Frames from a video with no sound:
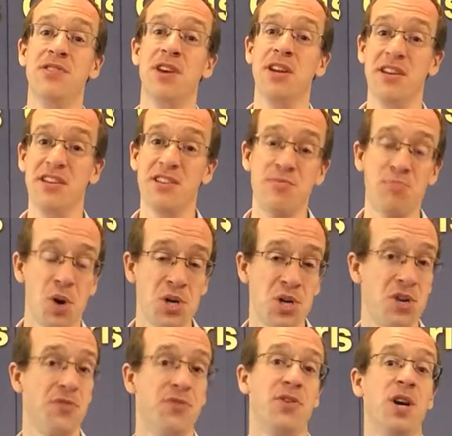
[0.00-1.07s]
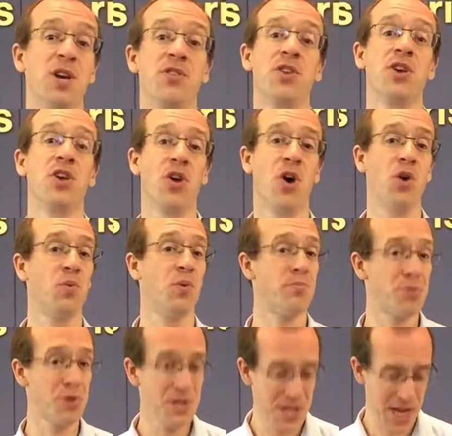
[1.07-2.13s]
an expression of faith that God will
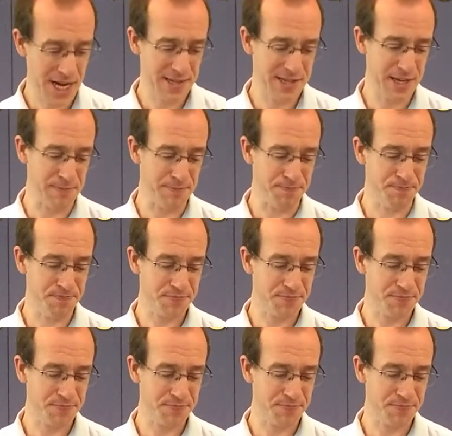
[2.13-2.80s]
protect him.